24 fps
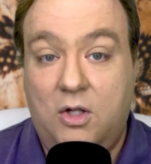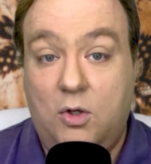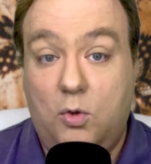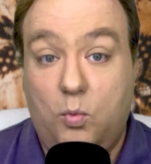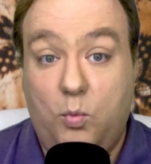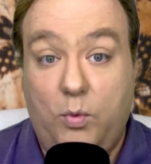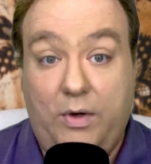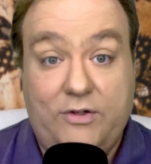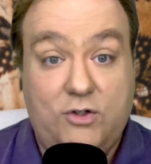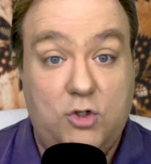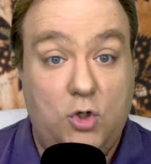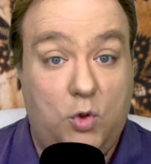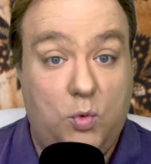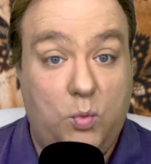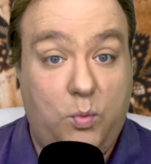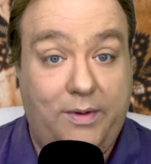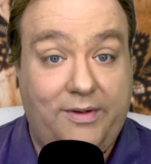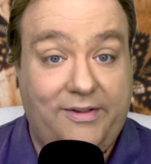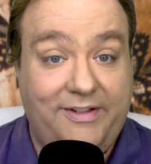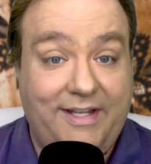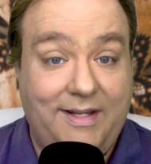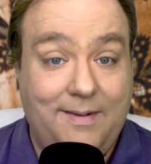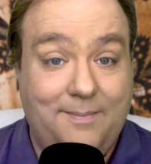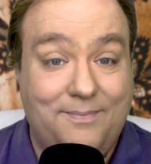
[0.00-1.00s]
Richard
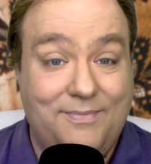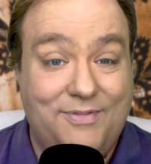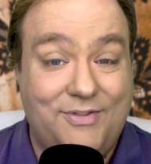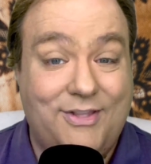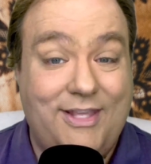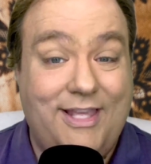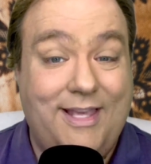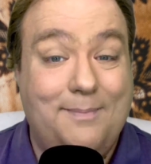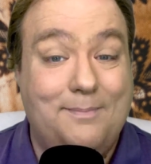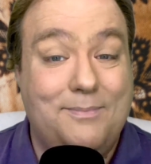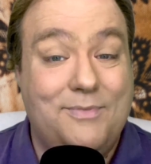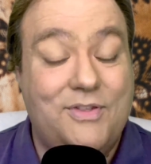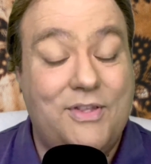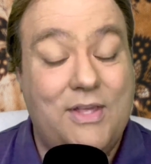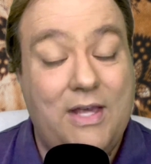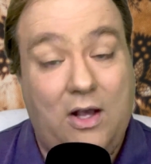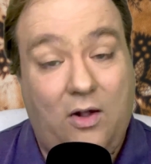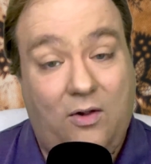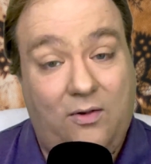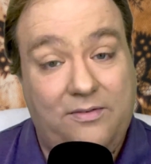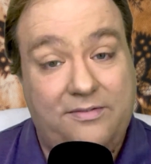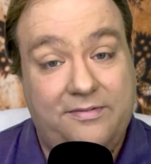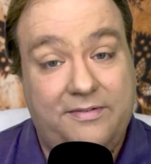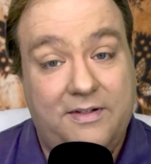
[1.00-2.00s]
Williams
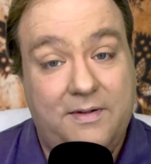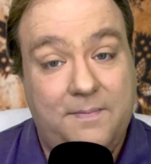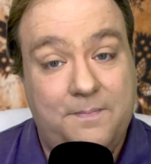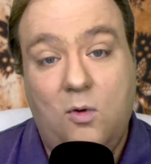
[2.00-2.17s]
himself.